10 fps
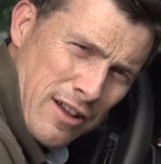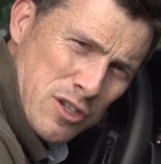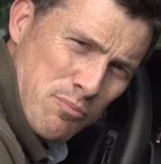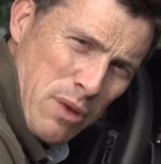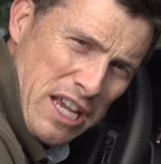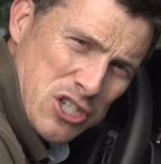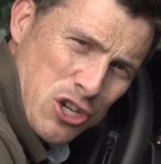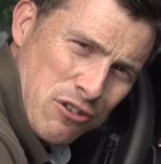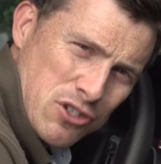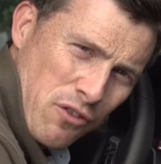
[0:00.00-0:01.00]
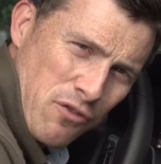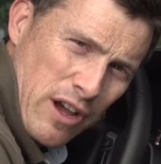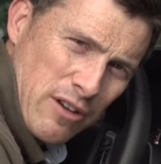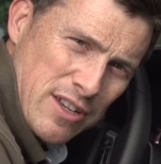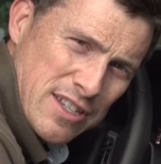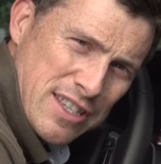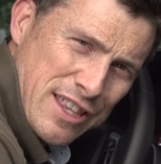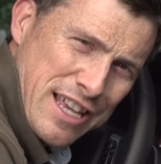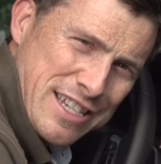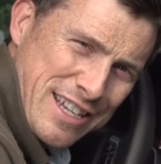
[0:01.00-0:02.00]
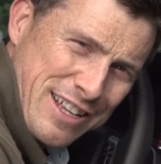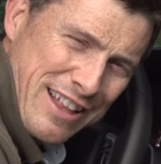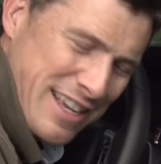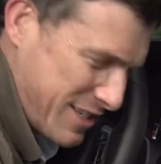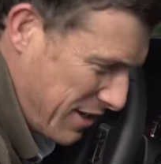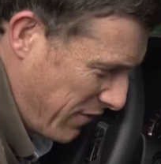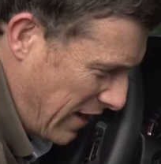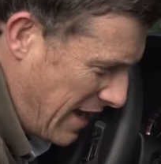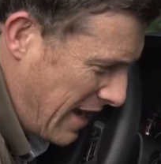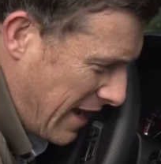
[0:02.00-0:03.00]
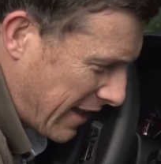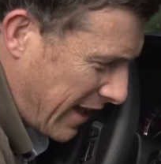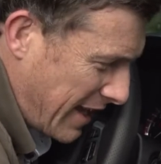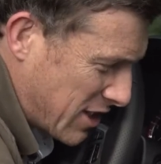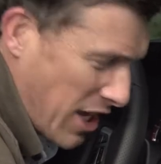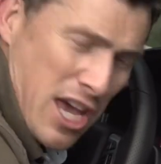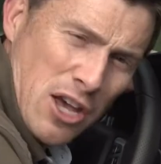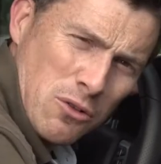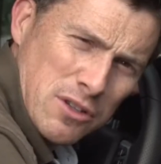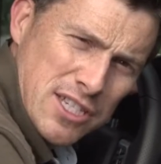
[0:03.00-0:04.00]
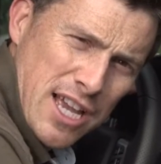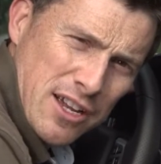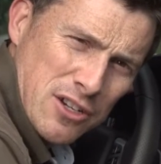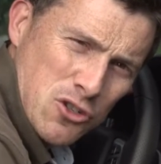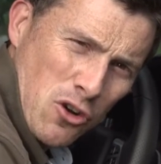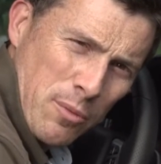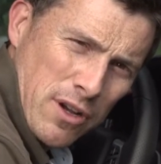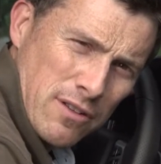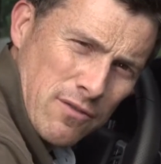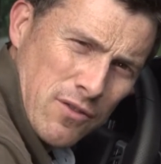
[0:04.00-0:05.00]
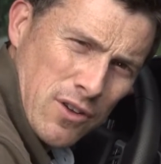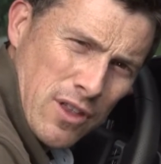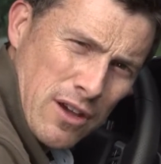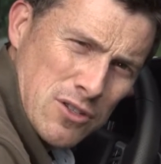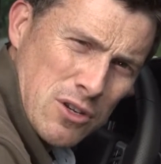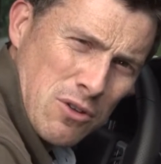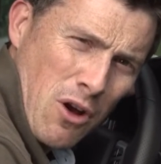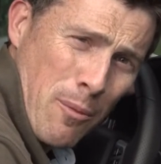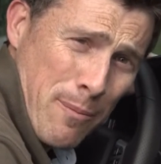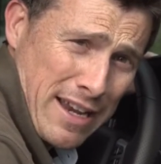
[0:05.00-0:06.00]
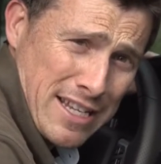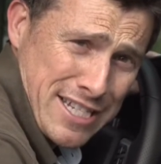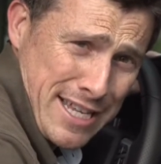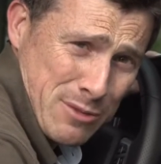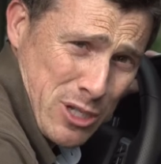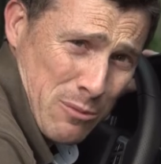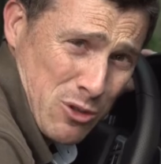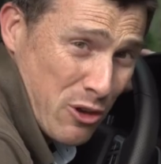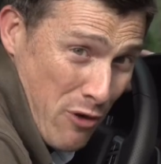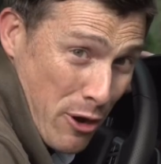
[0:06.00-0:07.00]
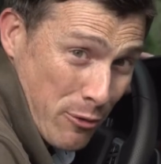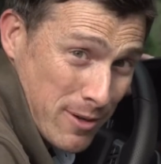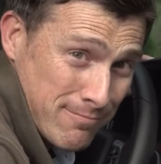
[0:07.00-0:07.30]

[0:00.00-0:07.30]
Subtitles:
Like some big serious off-roaders, this little SUV gets a hill descent control button for those who can't manage steep slopes on their own.